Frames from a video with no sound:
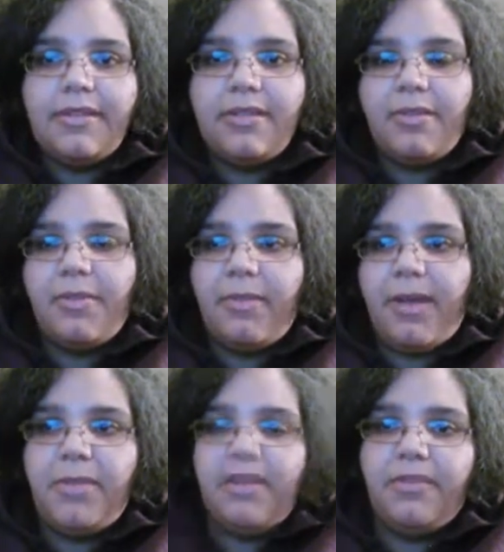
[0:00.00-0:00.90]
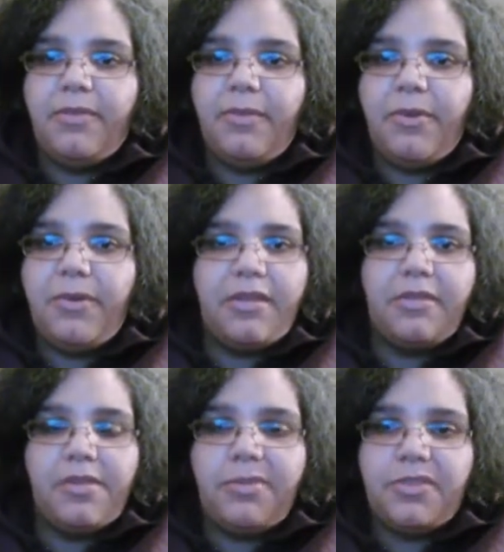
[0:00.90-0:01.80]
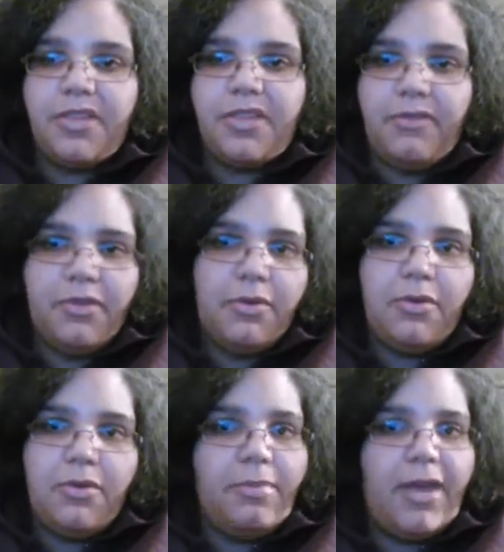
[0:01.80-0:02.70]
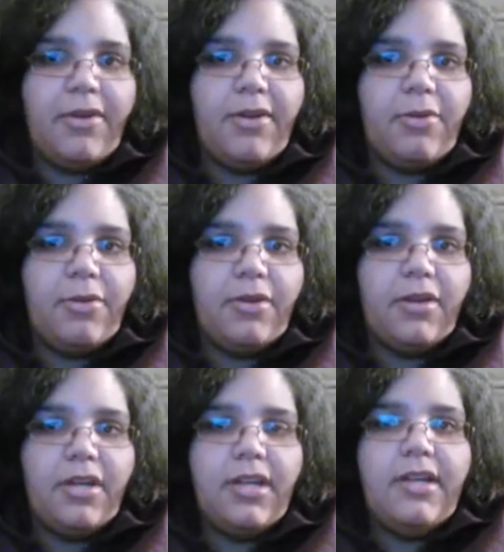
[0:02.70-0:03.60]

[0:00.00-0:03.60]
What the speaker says: Some of them have middle of the road ending. Some just have good or bad, or